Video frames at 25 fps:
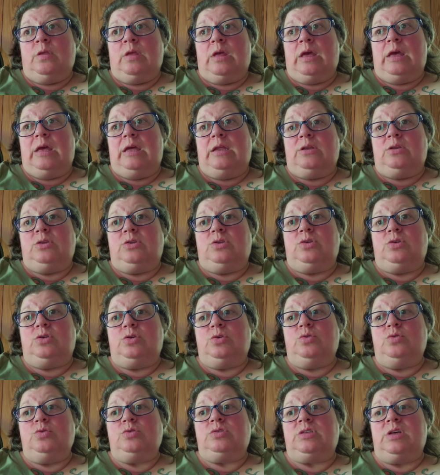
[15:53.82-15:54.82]
and
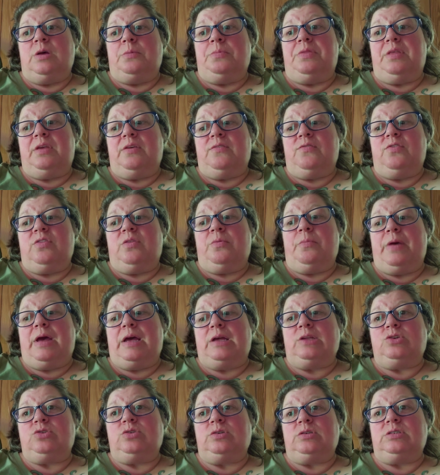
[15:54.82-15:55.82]
two something for the
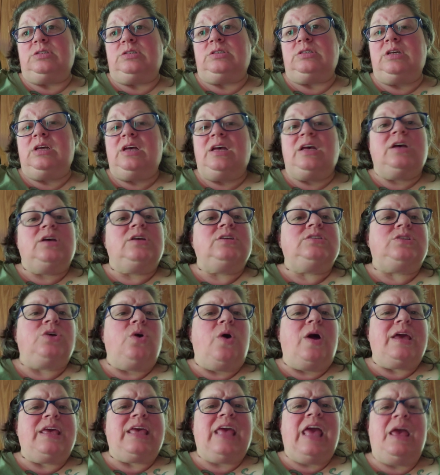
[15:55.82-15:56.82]
mattress so
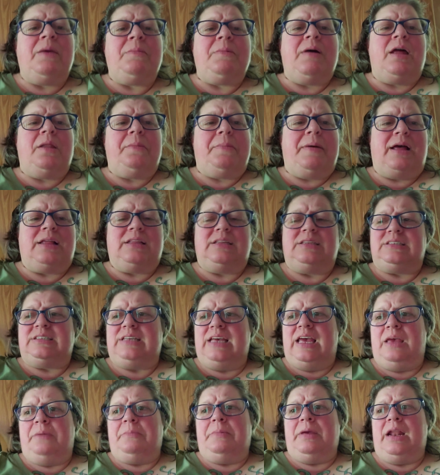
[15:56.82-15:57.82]
I came out about the
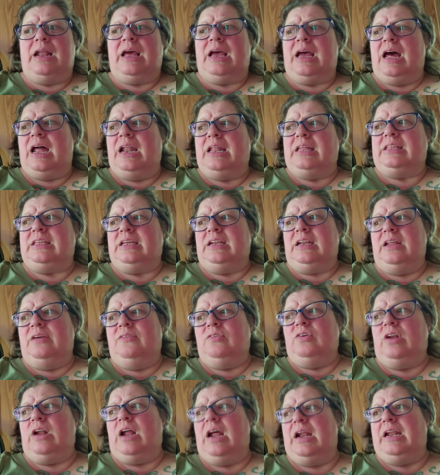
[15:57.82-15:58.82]
same and I got it
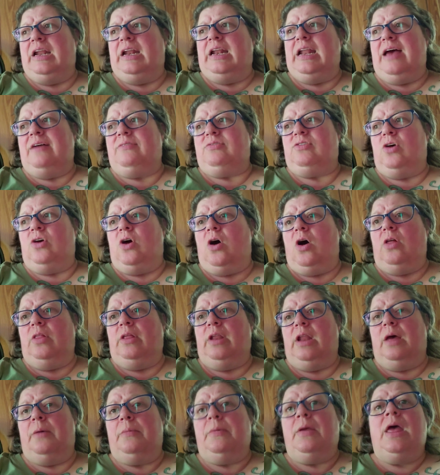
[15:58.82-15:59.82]
delivered and I didn't have to haul
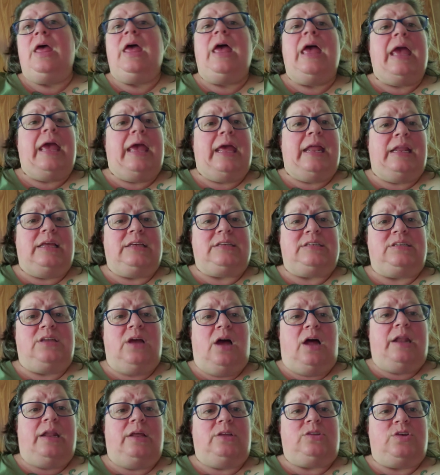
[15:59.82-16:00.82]
it up. And it's
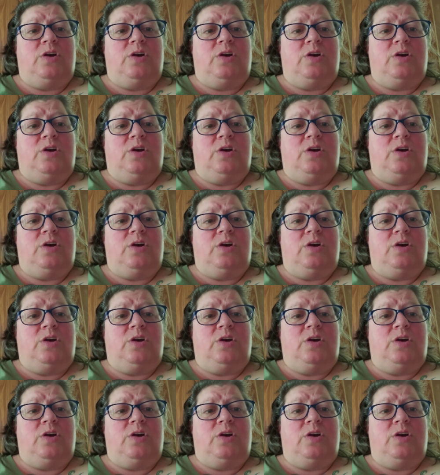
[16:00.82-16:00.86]
done, it's